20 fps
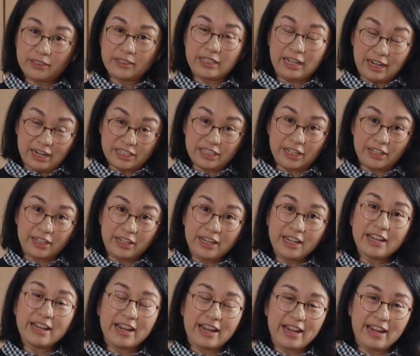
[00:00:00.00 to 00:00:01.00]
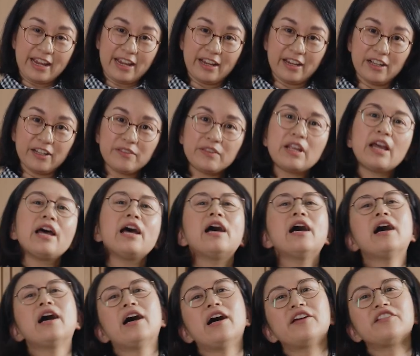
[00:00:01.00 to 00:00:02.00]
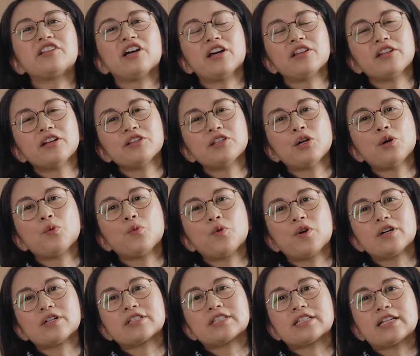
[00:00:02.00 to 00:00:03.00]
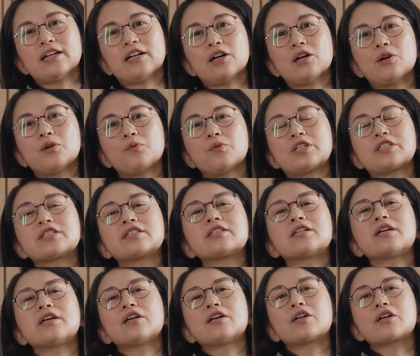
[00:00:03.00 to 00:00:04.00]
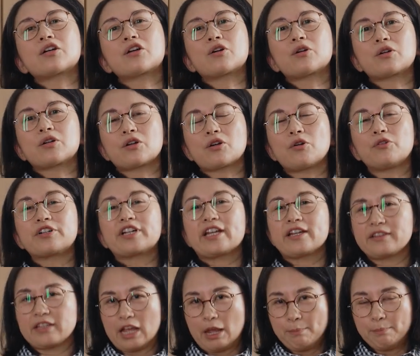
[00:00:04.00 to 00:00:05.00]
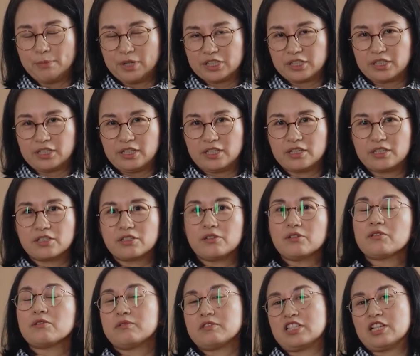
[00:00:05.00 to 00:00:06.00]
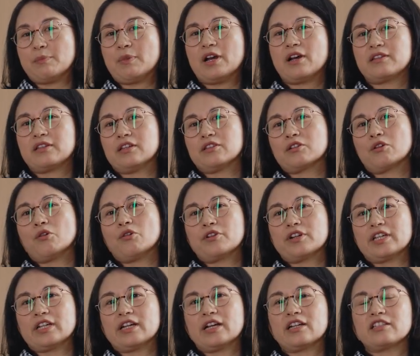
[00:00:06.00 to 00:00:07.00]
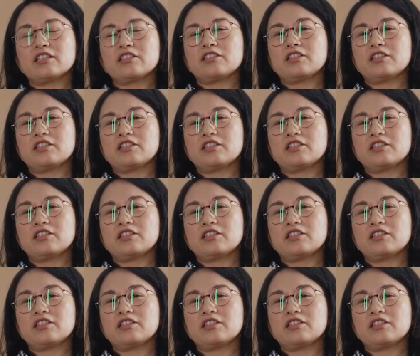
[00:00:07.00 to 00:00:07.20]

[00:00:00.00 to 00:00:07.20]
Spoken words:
Nagasaki here, and another was with Korean embassy. So Japan and Korea had a